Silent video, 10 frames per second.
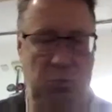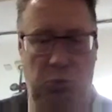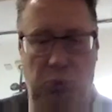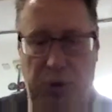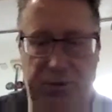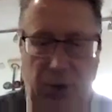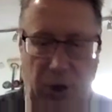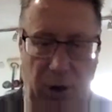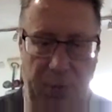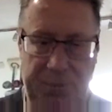we've
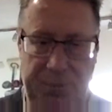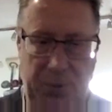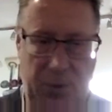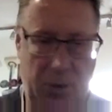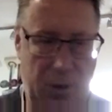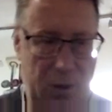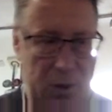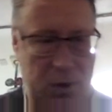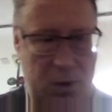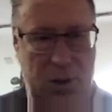got
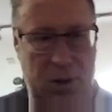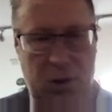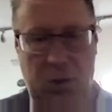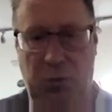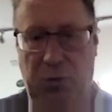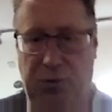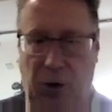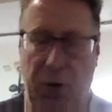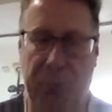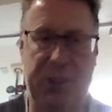
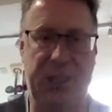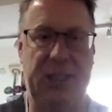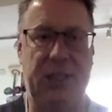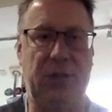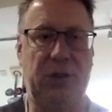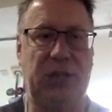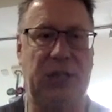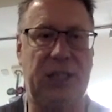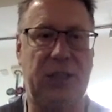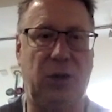a petition on
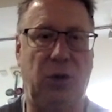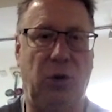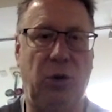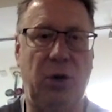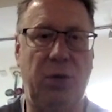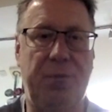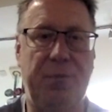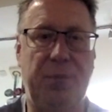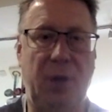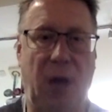change.org
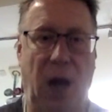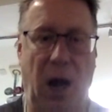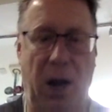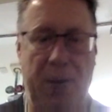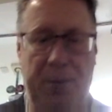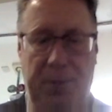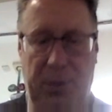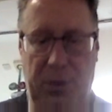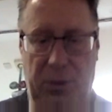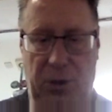
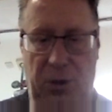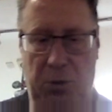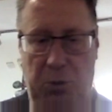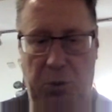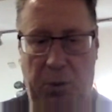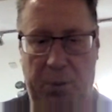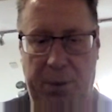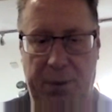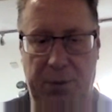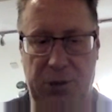that we want
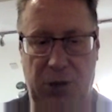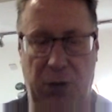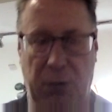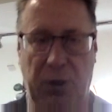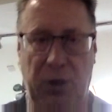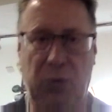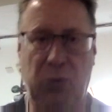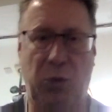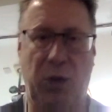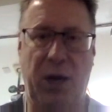people to sign.
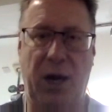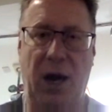We've